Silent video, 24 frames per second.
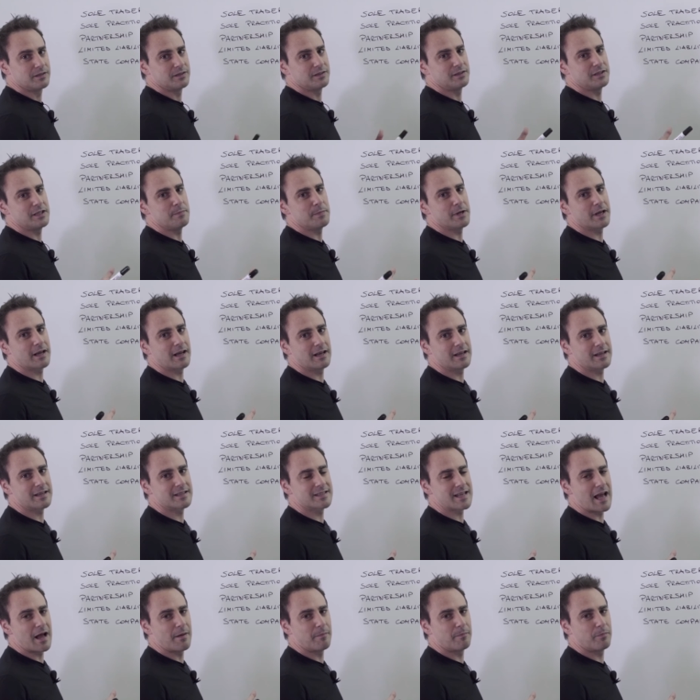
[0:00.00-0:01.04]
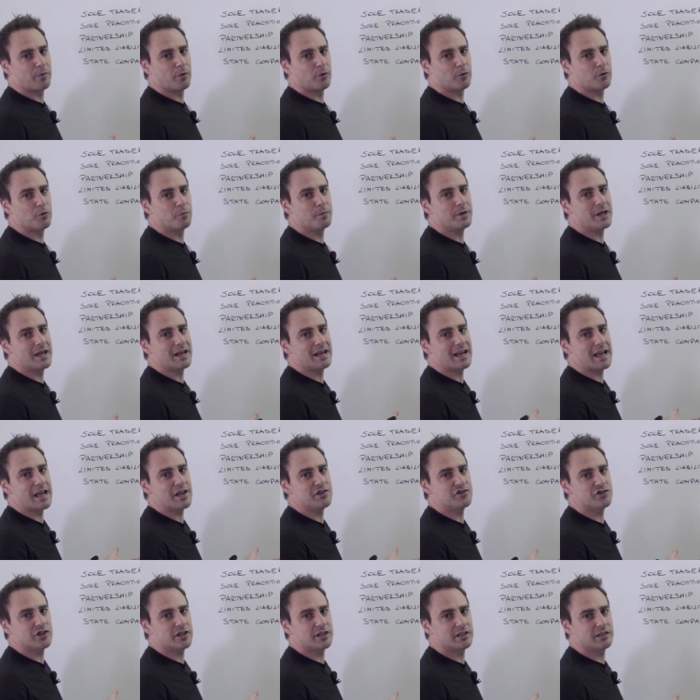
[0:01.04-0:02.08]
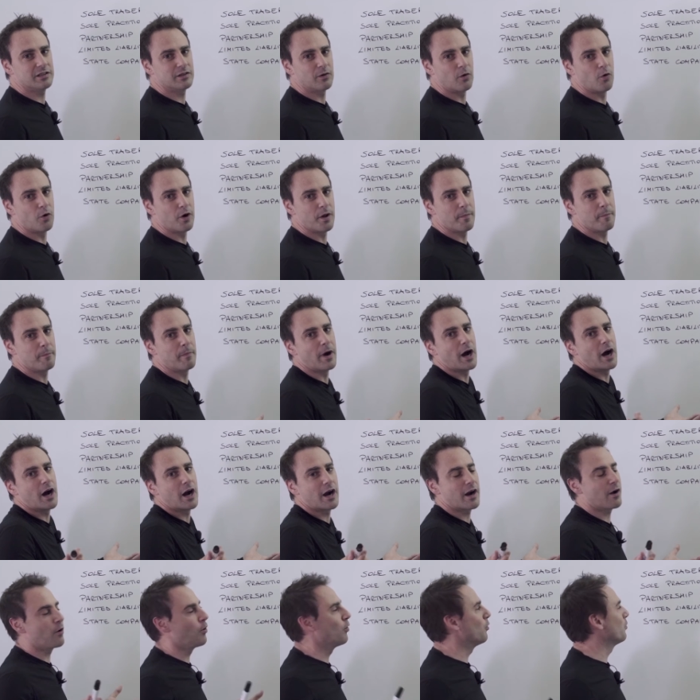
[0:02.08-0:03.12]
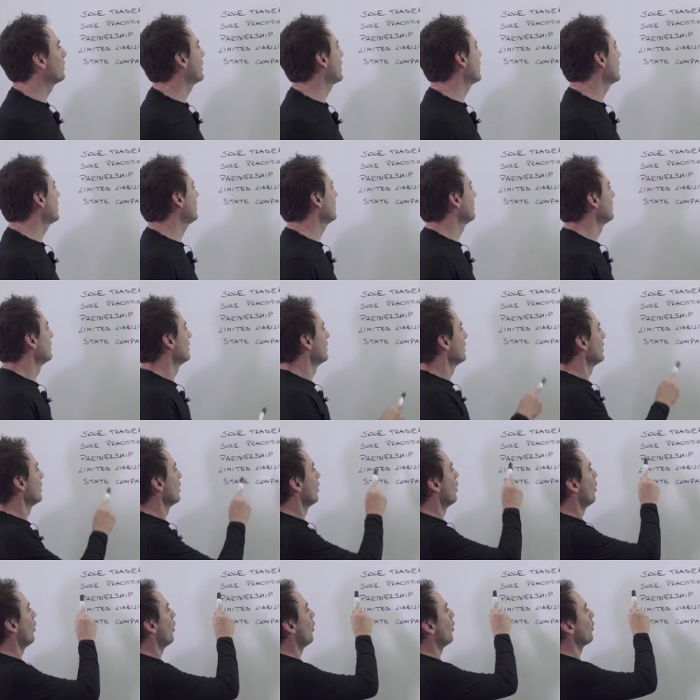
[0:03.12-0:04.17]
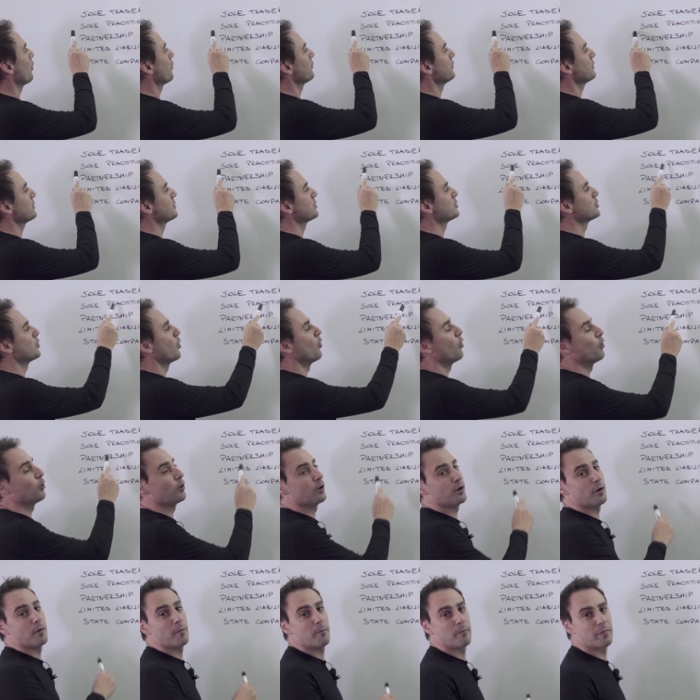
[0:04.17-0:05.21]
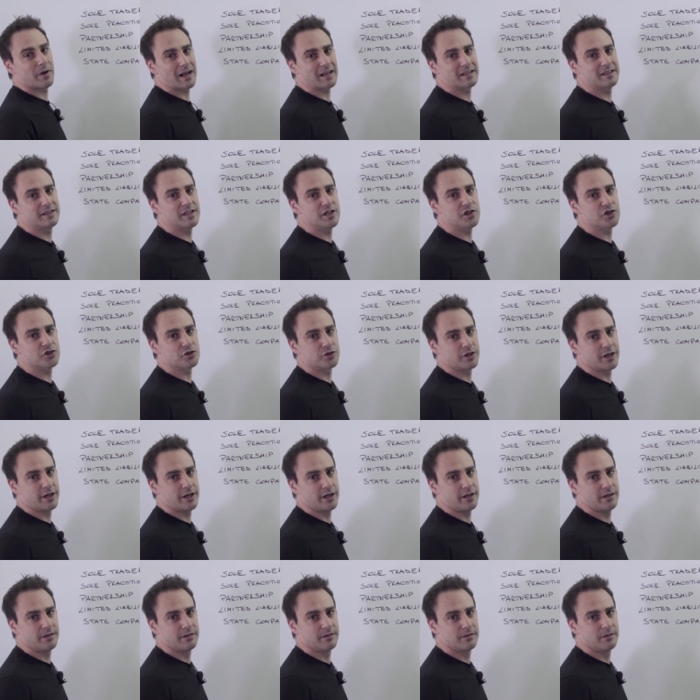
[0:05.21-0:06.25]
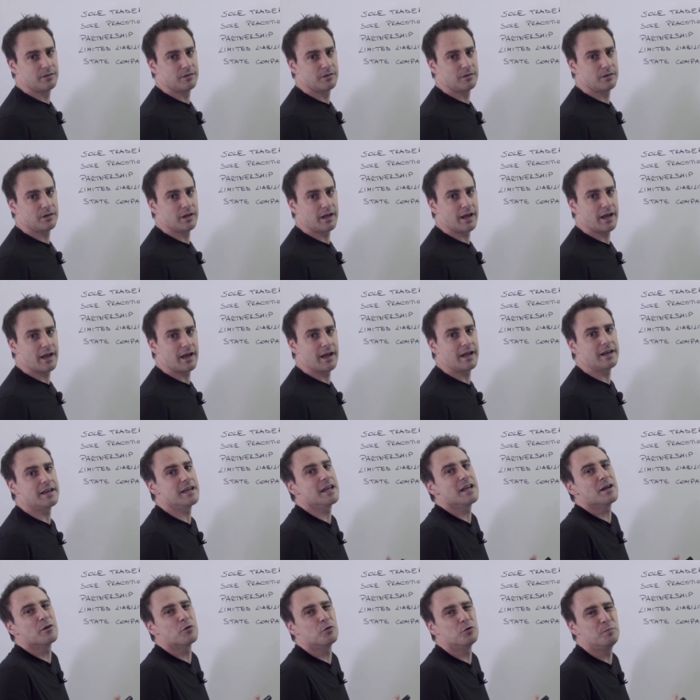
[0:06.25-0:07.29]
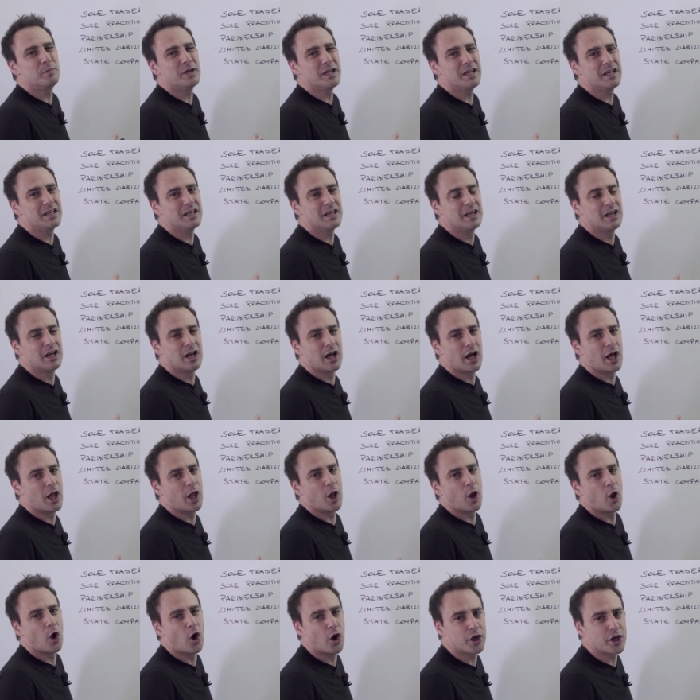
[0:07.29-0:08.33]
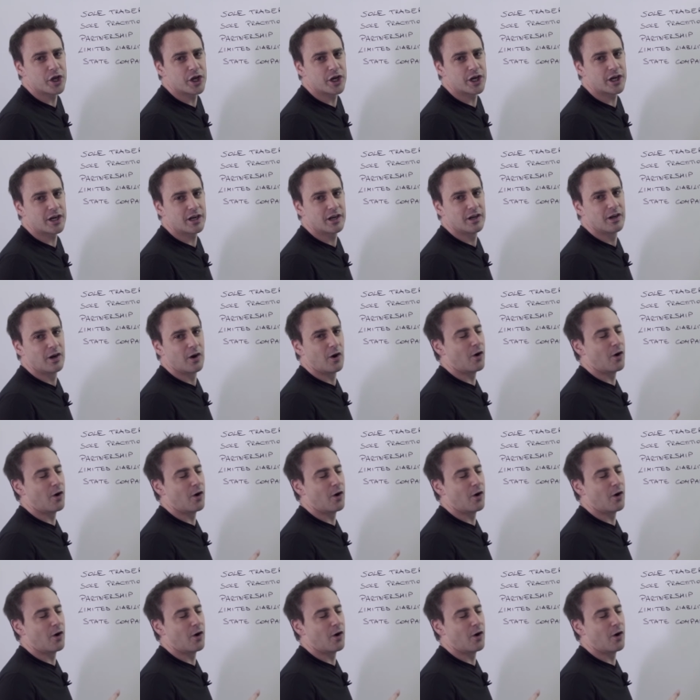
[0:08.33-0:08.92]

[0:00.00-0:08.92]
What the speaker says: Typical example could be an agent or a bar owner, or the sole practitioner. And he could be a lawyer